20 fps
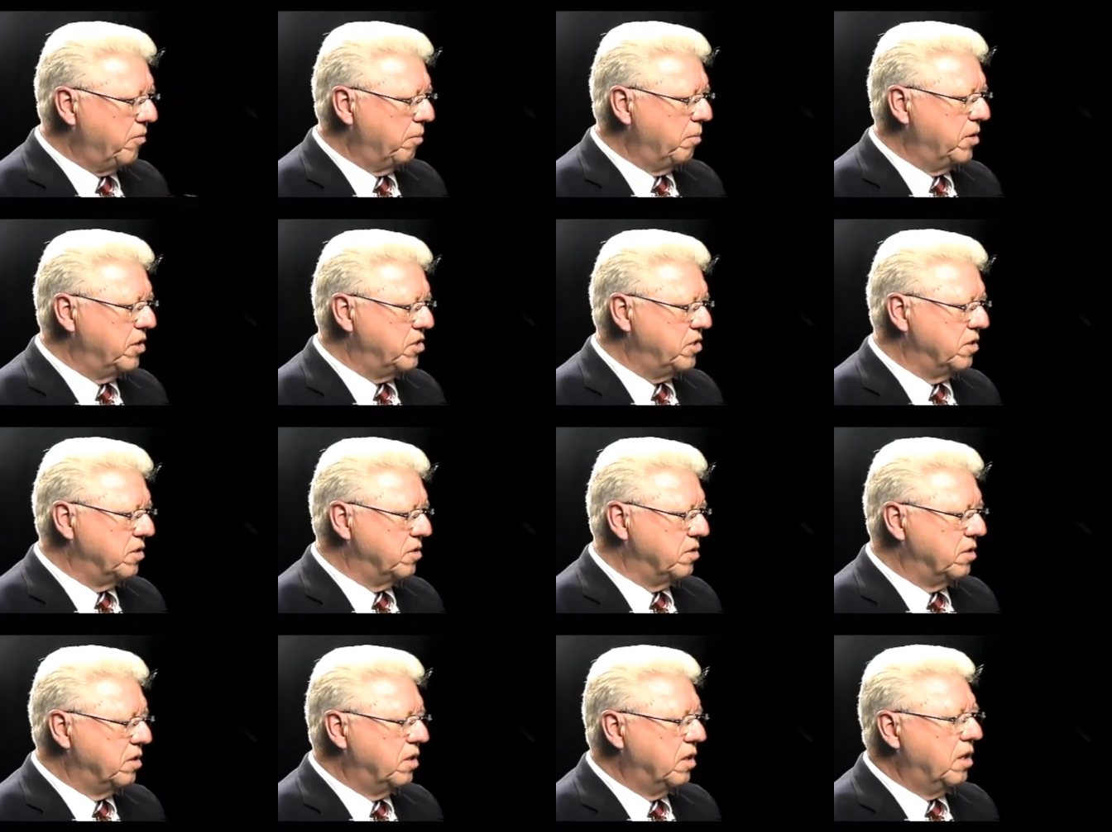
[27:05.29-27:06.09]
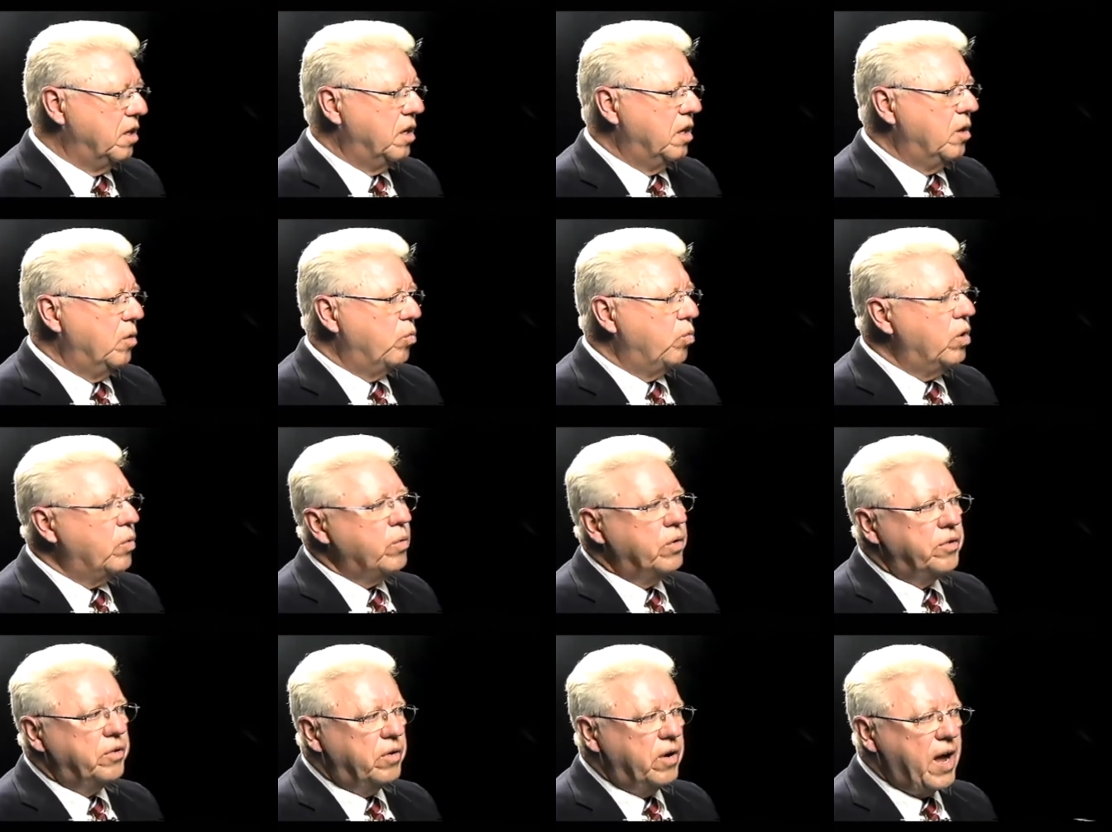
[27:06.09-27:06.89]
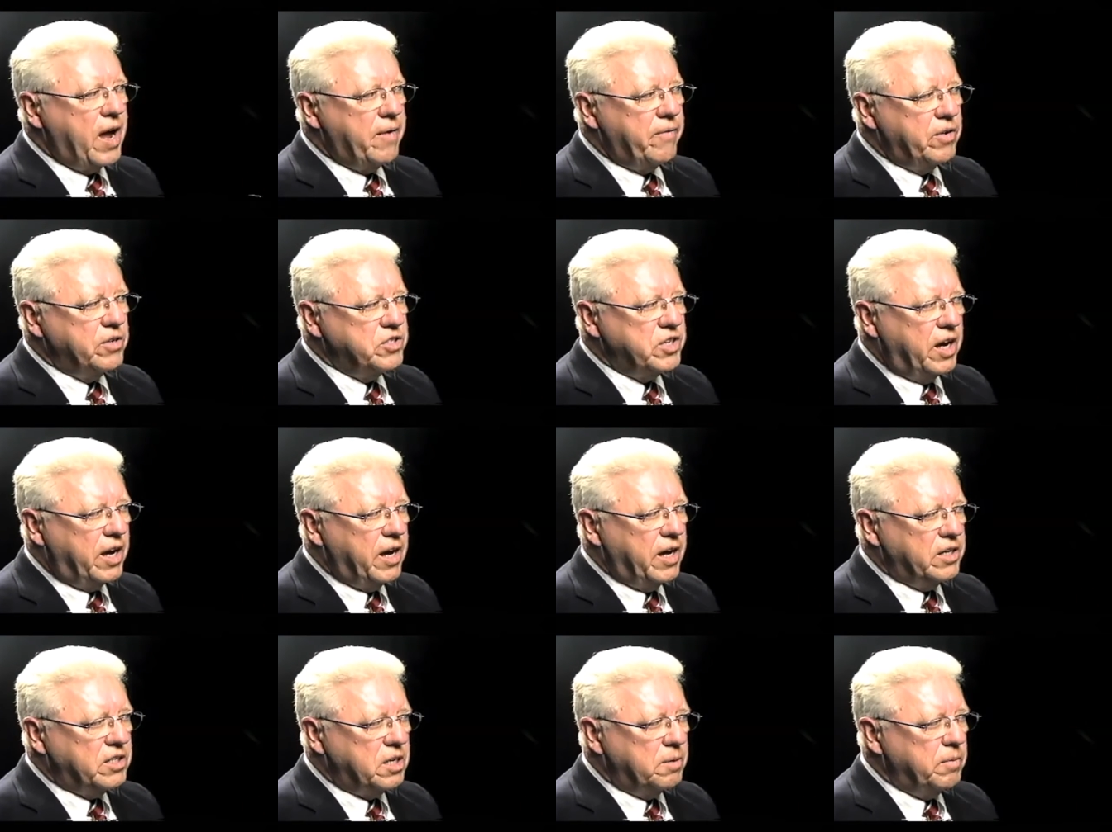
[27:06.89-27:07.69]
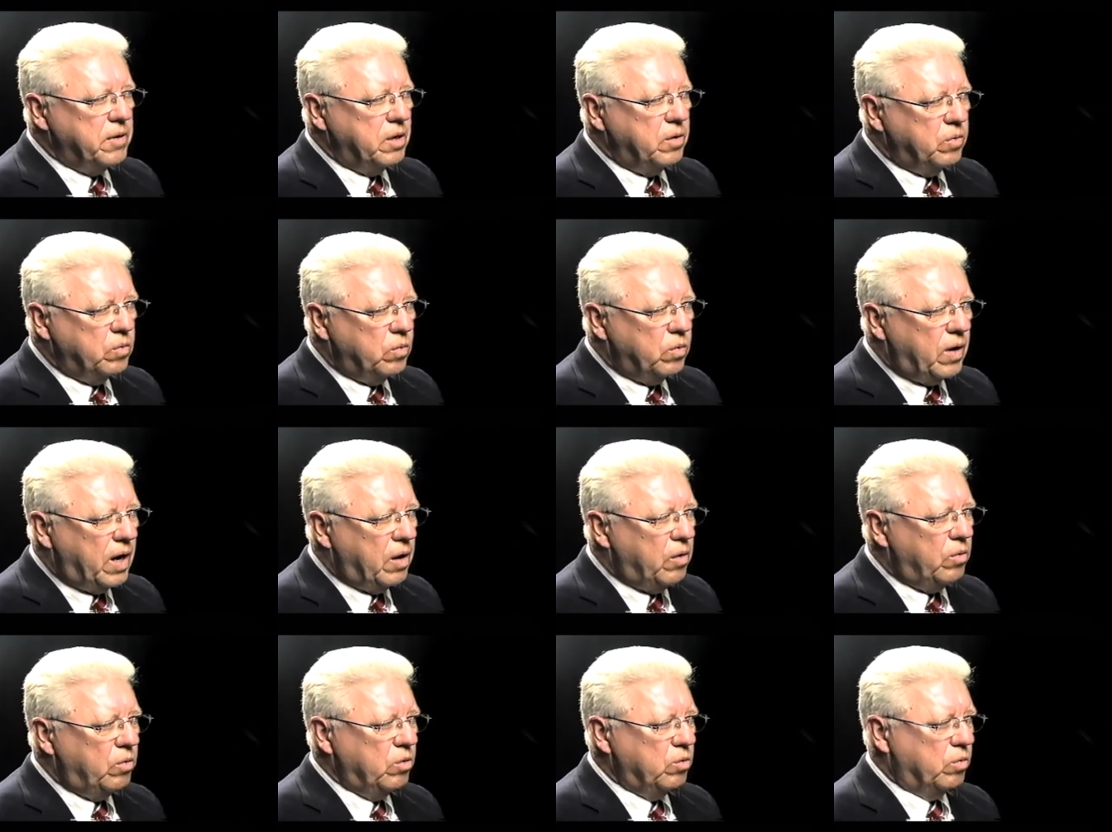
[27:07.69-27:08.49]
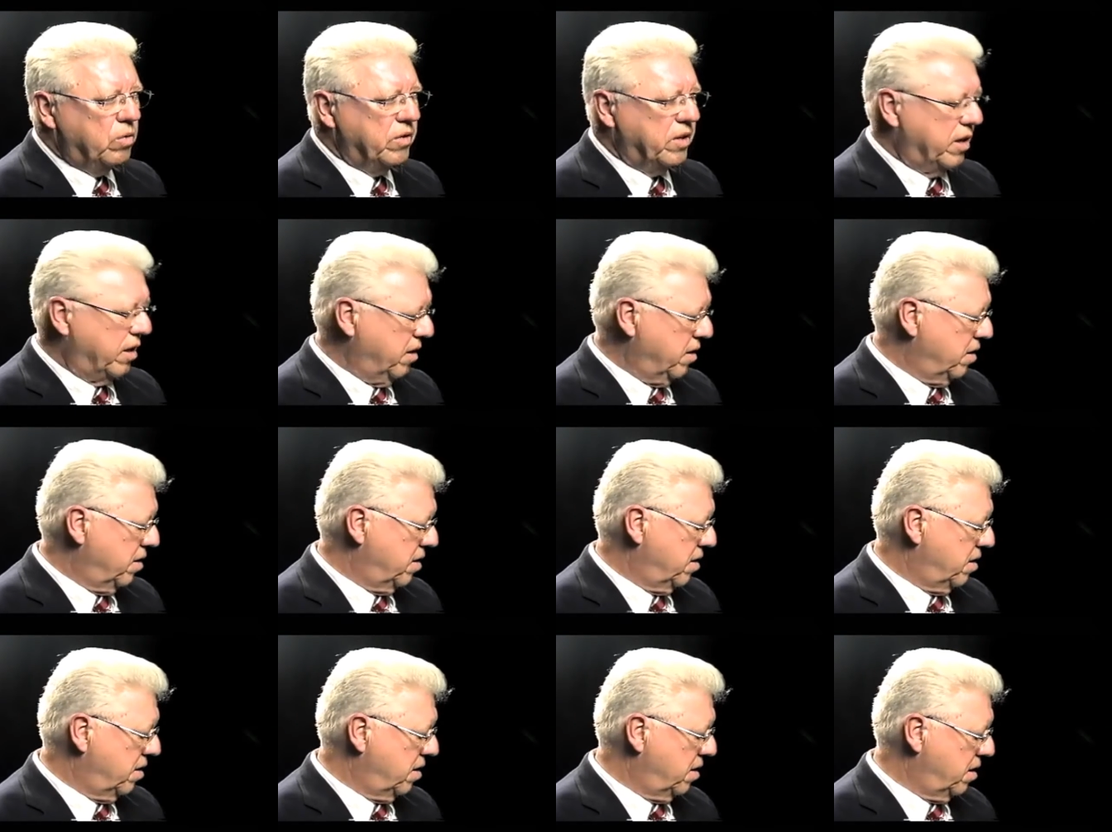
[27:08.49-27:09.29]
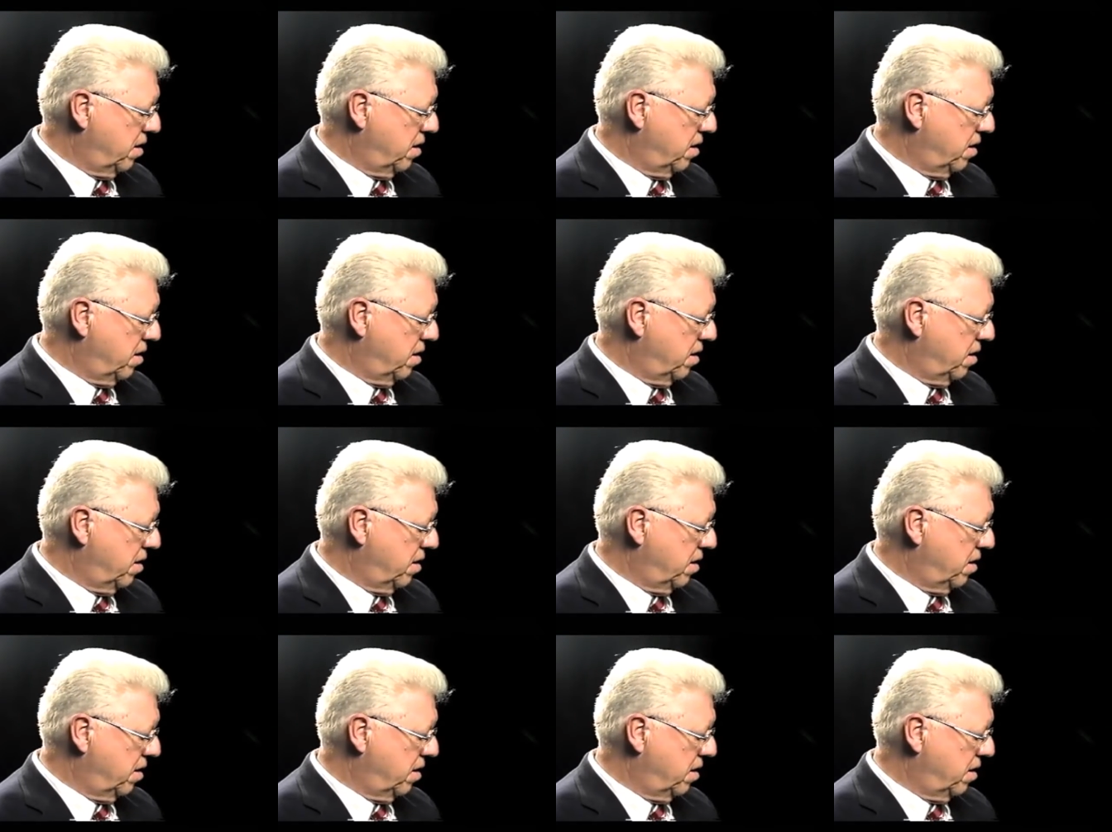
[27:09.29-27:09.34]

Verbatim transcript: missions, what were their average age? I mean, how old were they? They